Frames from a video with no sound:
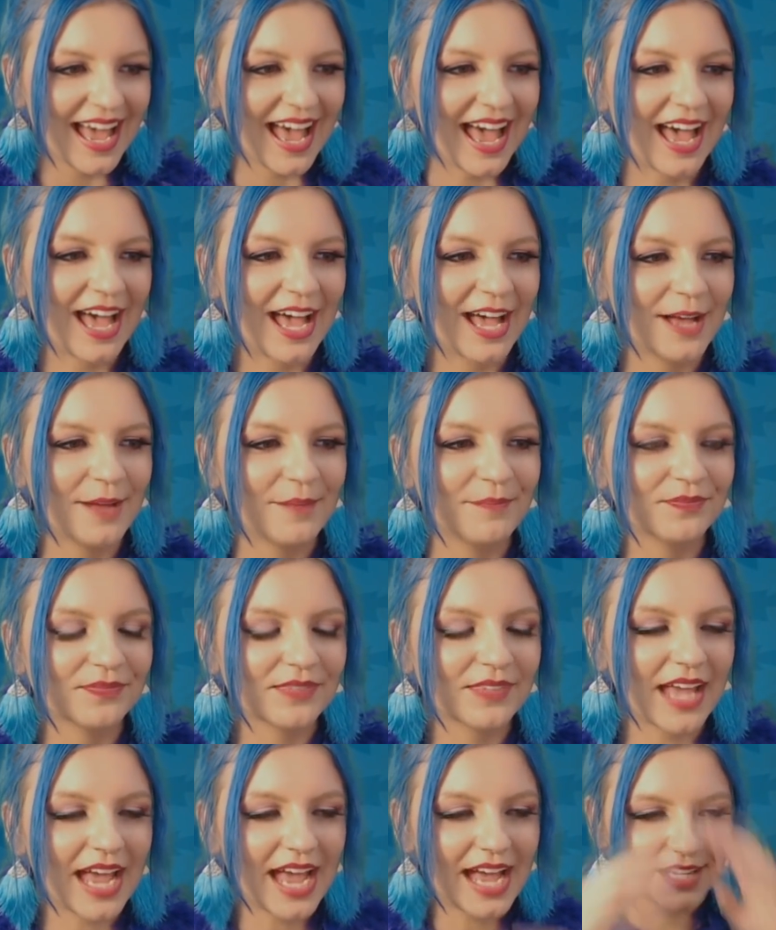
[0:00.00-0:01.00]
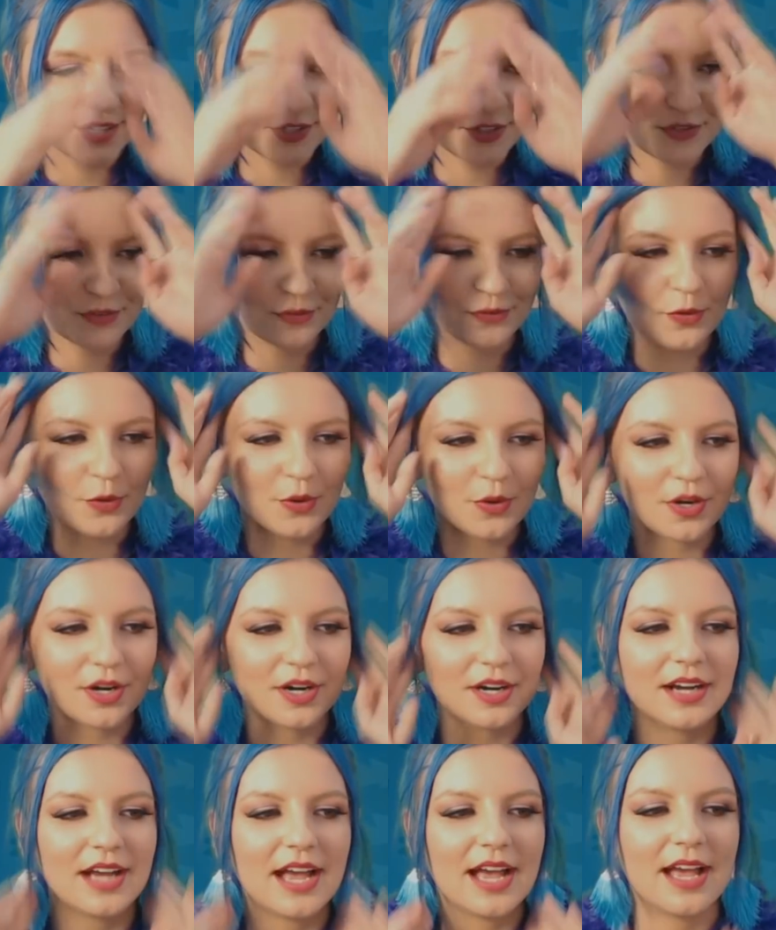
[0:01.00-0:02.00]
As
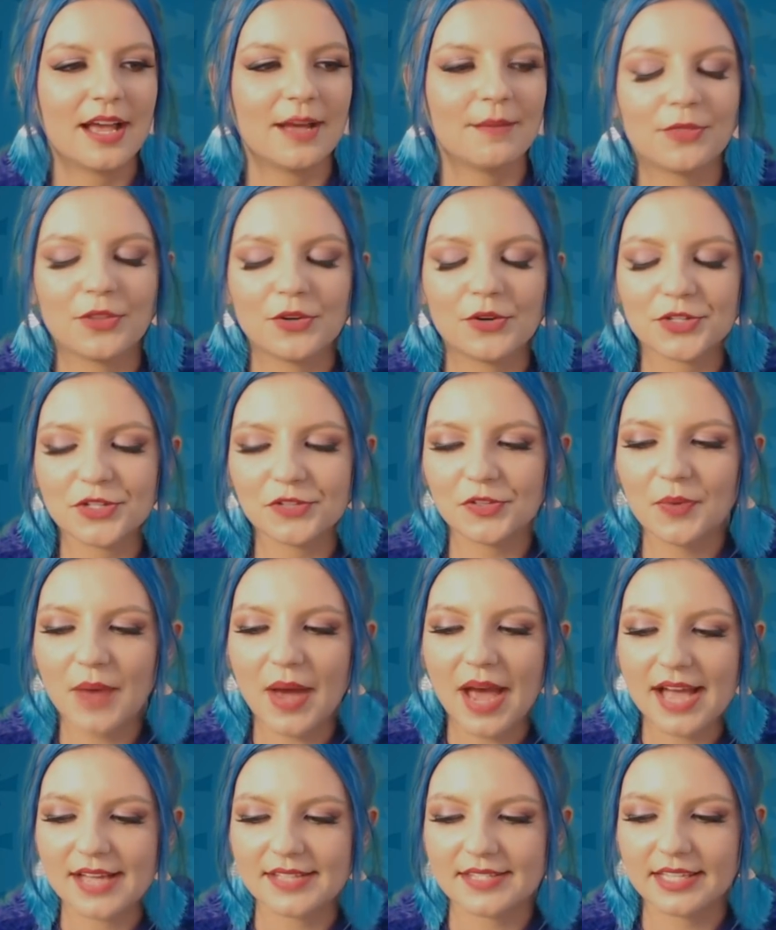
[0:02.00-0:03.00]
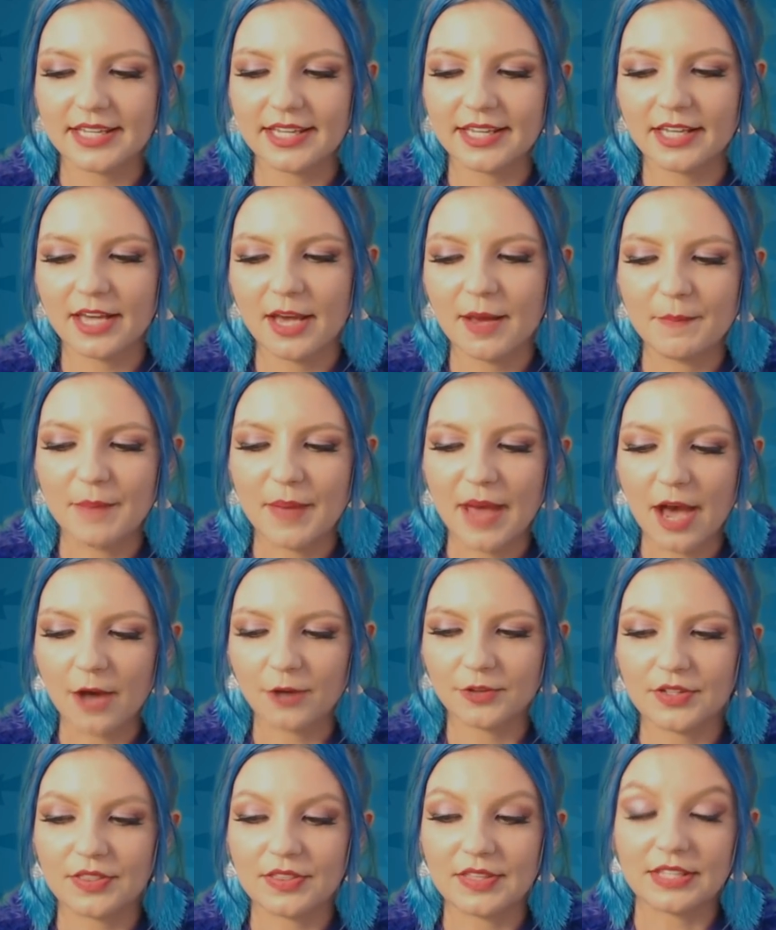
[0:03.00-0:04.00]
for those of you asking
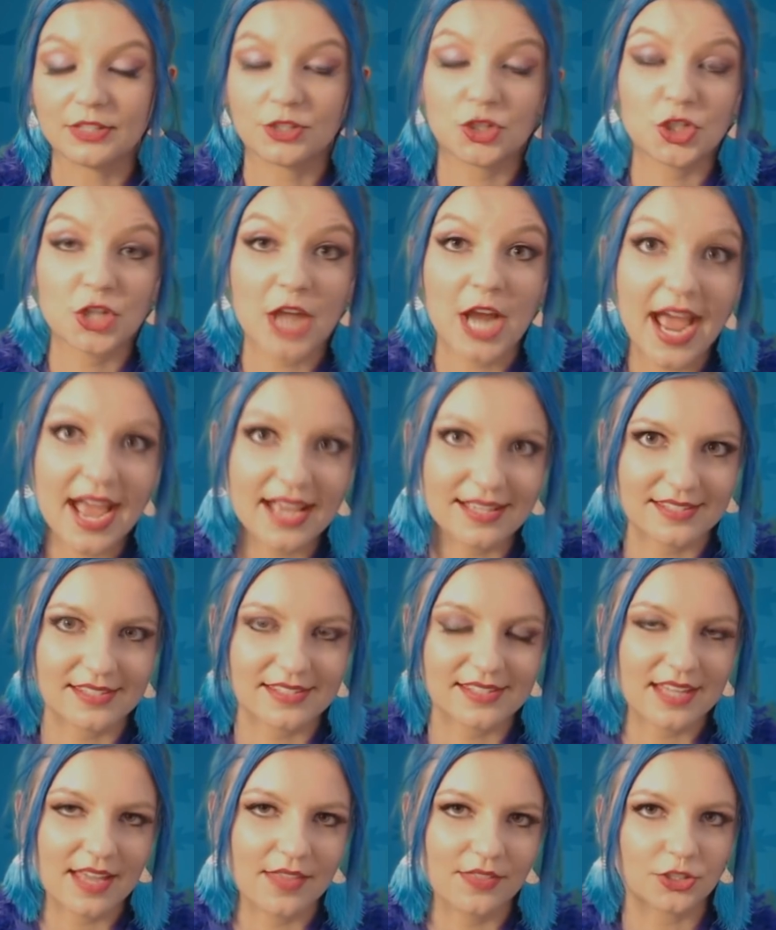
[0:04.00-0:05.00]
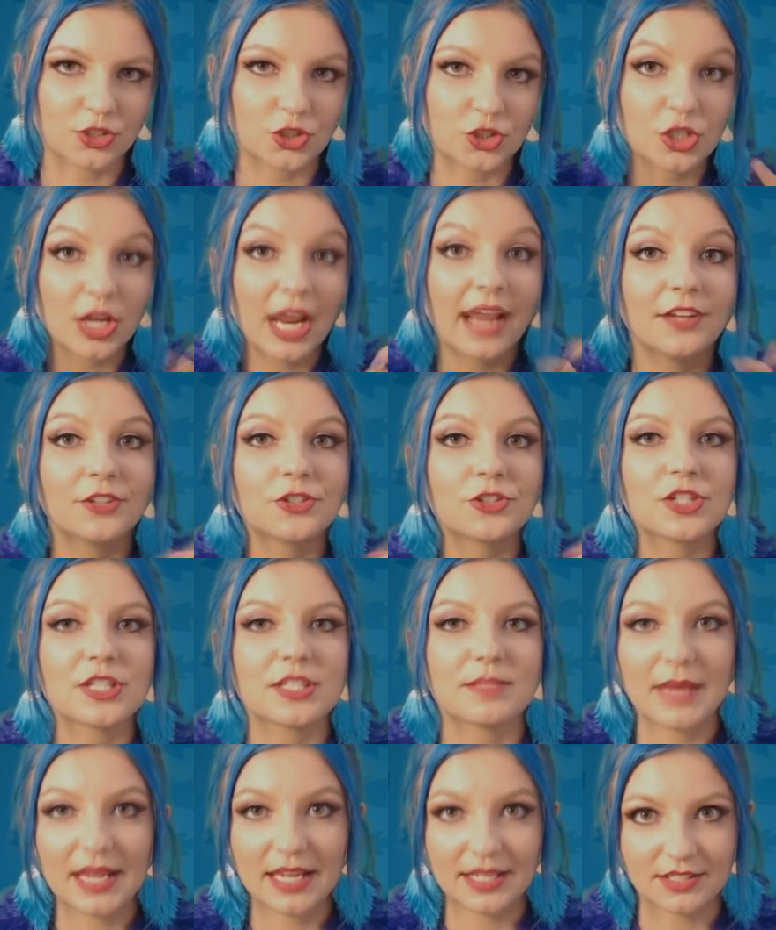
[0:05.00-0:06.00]
about the chests and the
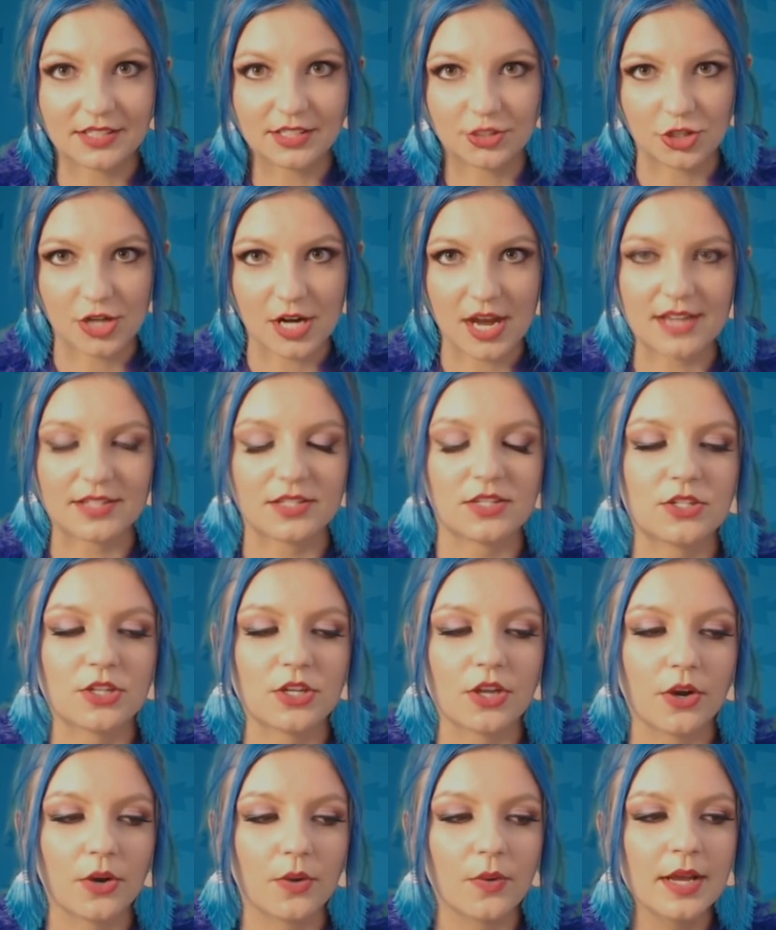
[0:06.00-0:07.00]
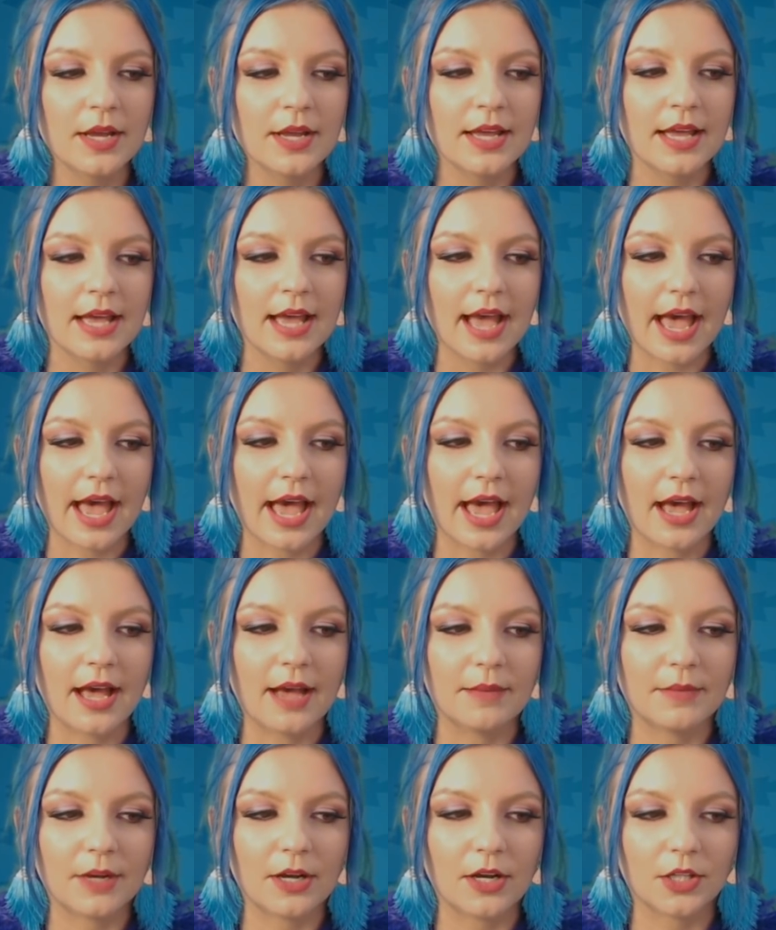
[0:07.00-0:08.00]
changes made to chests, so
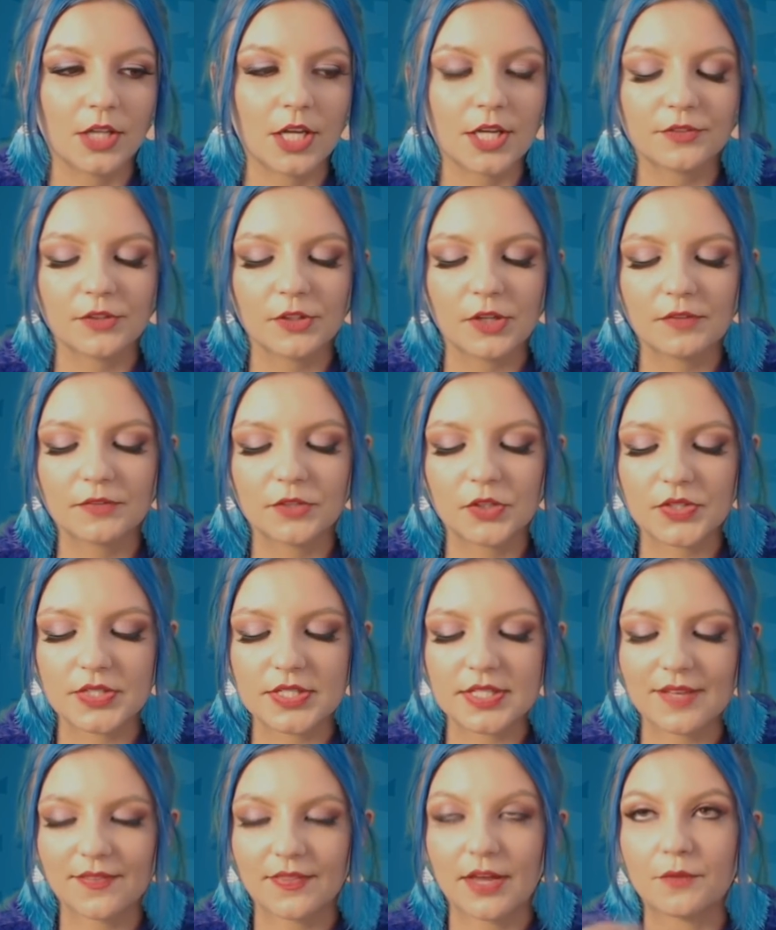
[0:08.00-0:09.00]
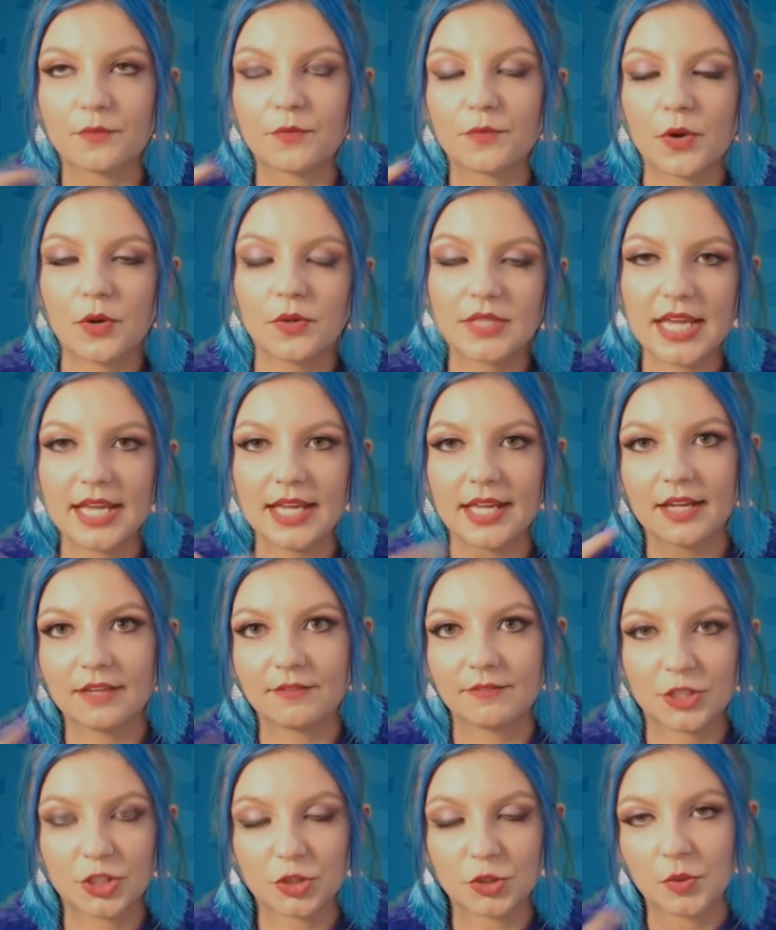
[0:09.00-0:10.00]
a lot of you have noticed that rotating
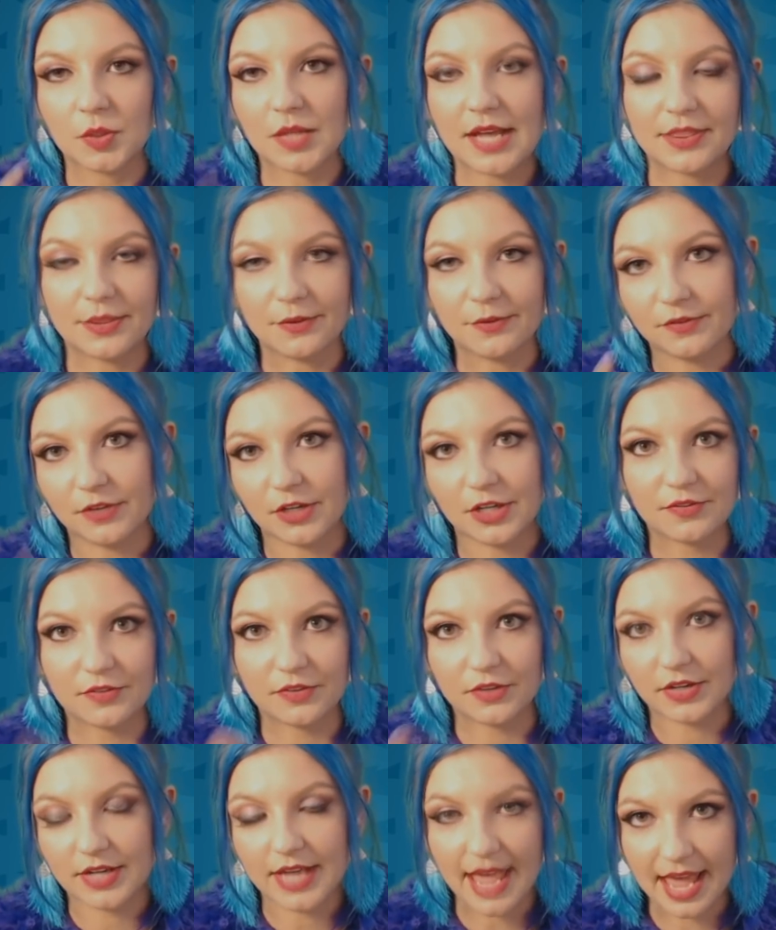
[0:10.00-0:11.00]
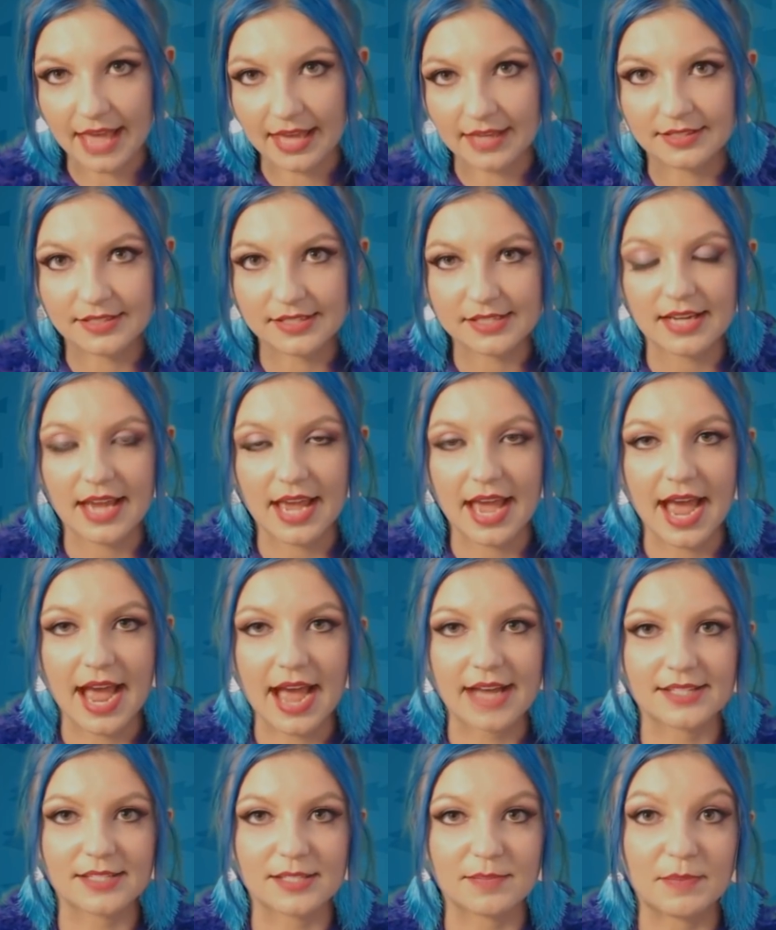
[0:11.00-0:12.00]
visual at the very, very end
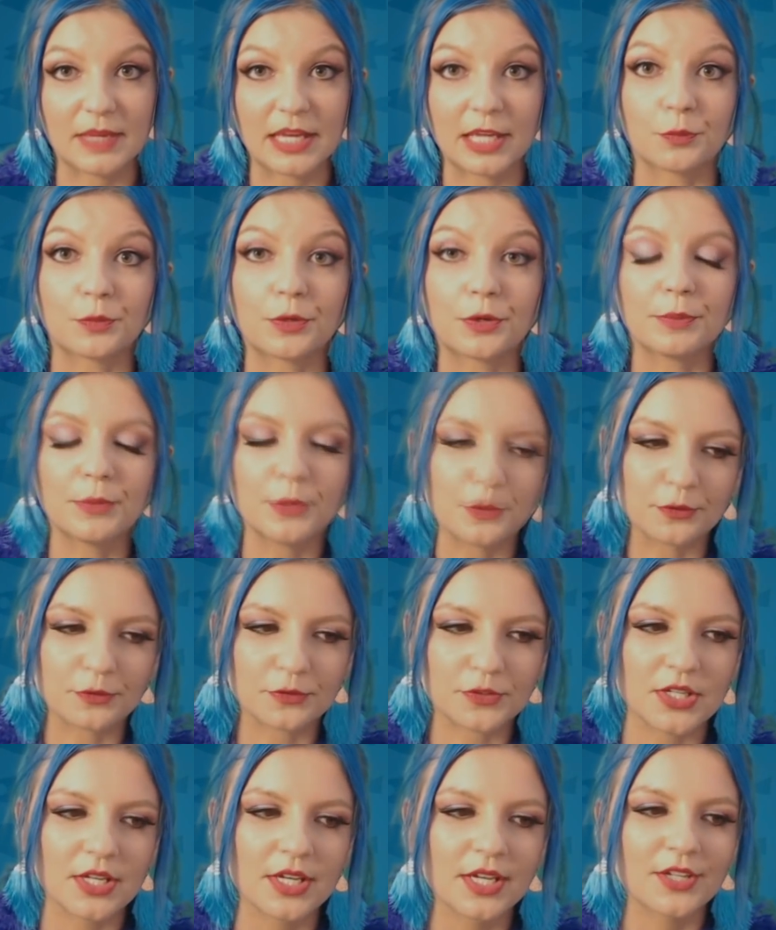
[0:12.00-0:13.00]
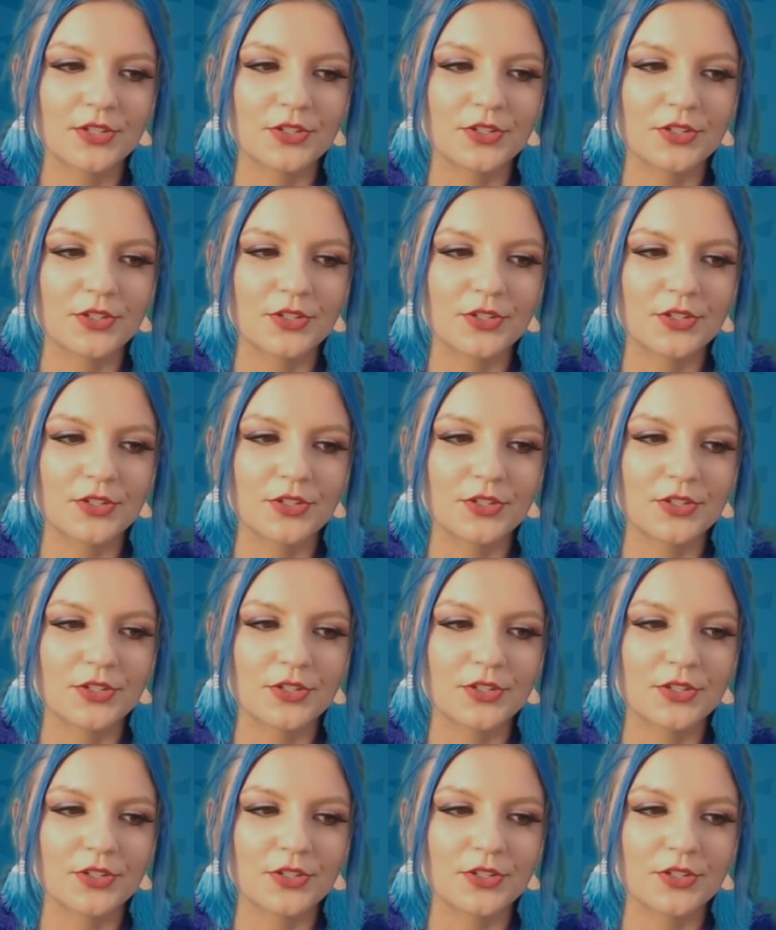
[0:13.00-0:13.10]
has been removed.